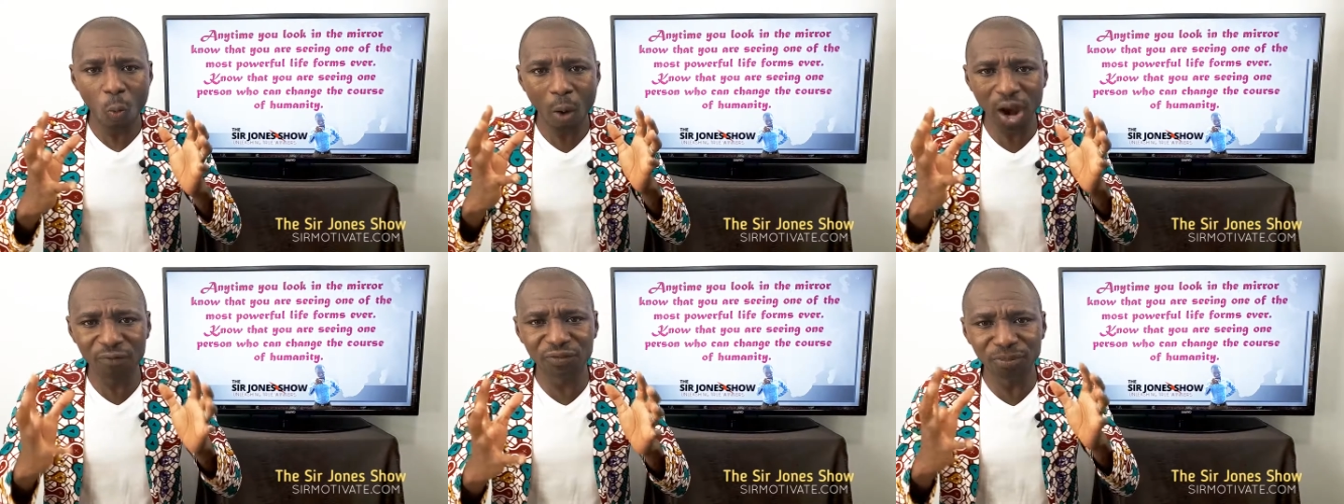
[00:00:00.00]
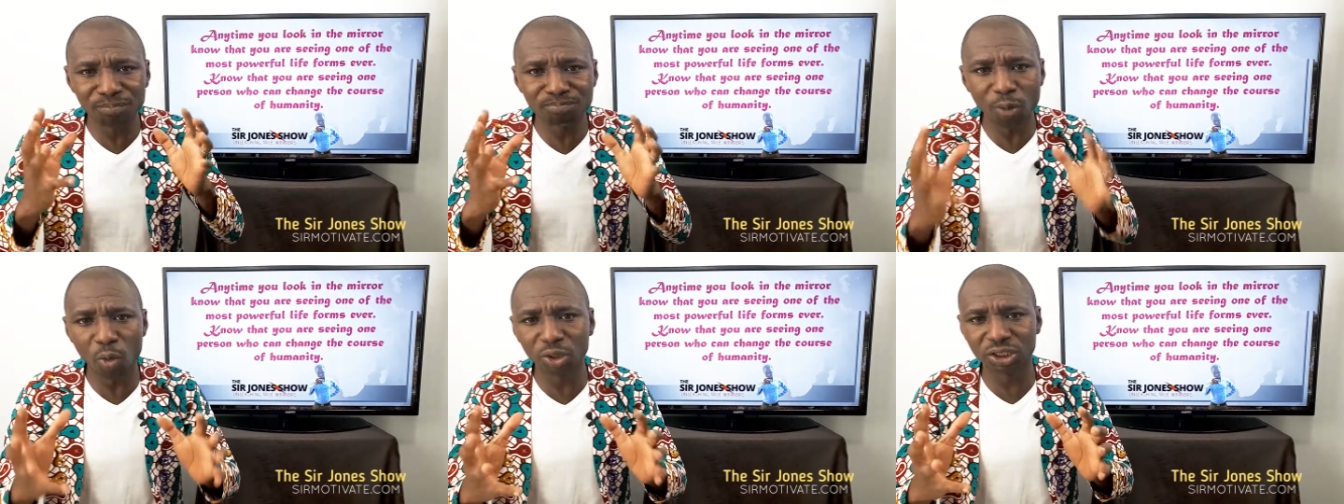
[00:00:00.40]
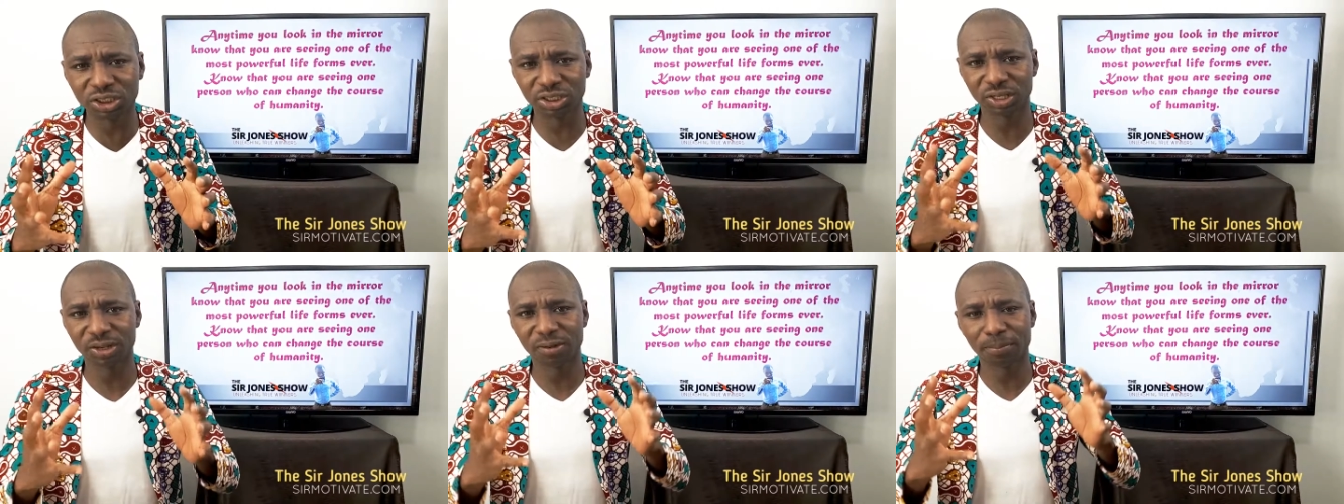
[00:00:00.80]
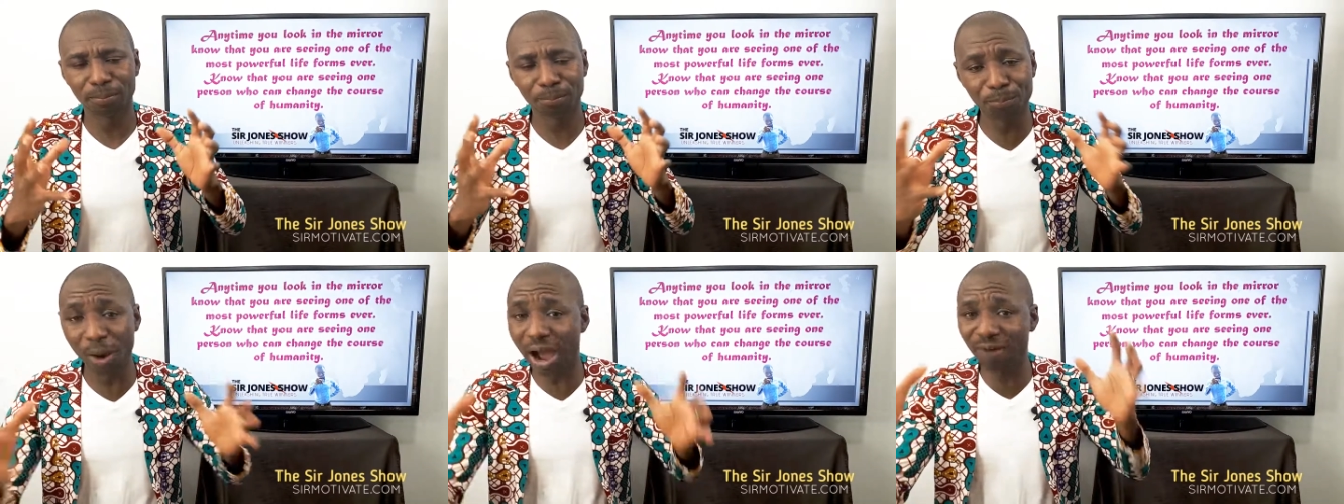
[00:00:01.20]
one of the most
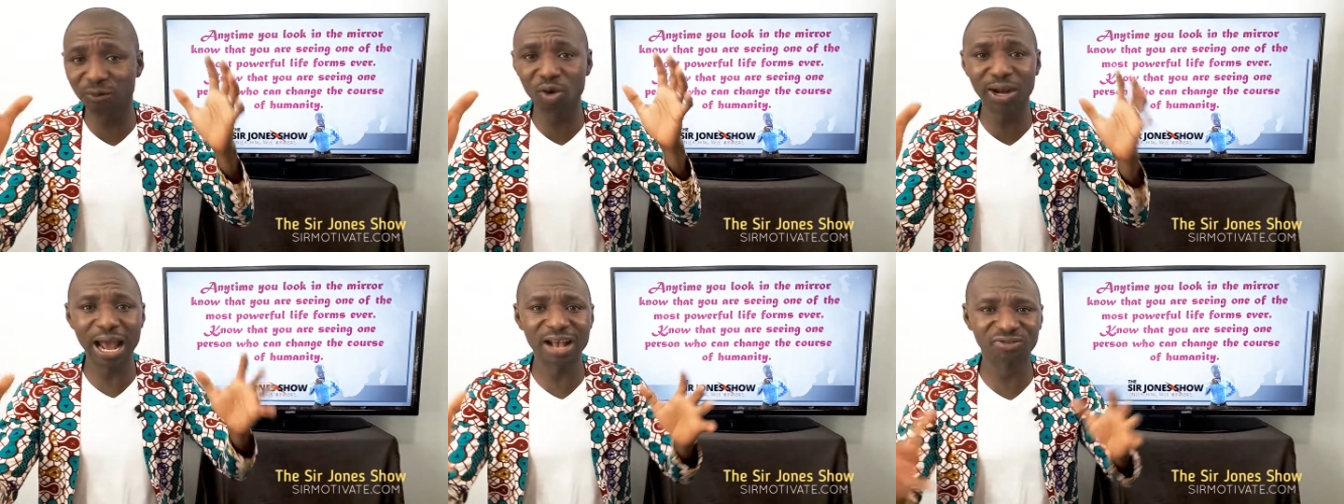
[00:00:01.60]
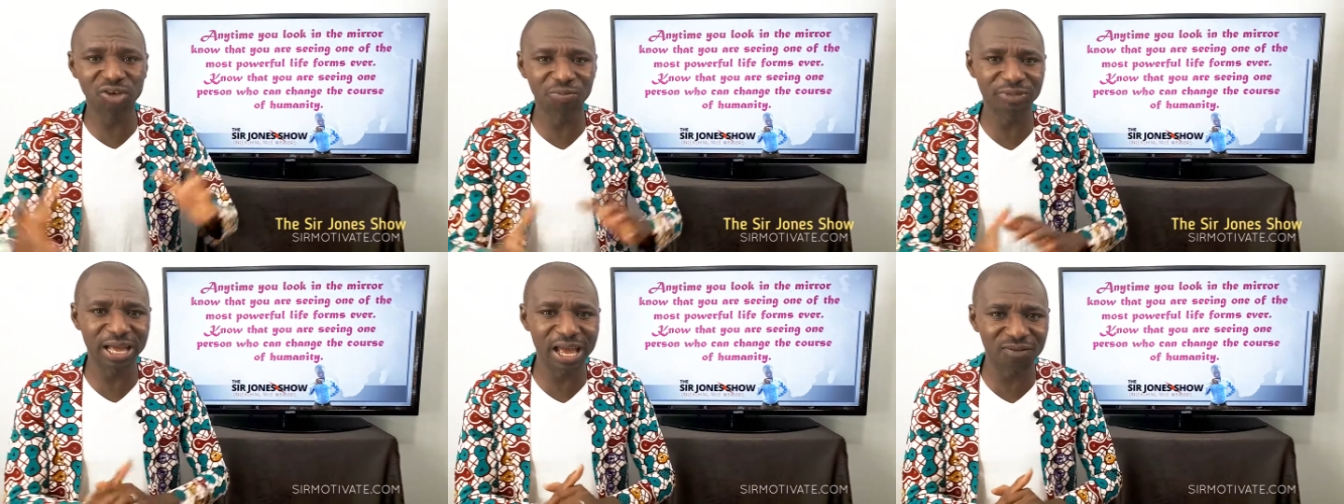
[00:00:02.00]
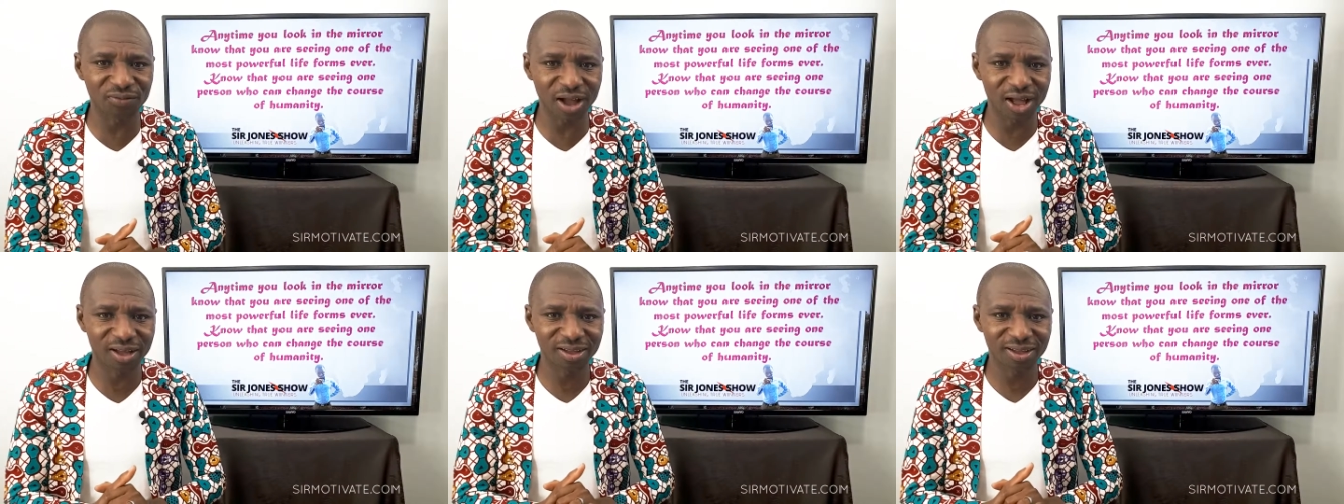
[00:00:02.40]
powerful lives from ever.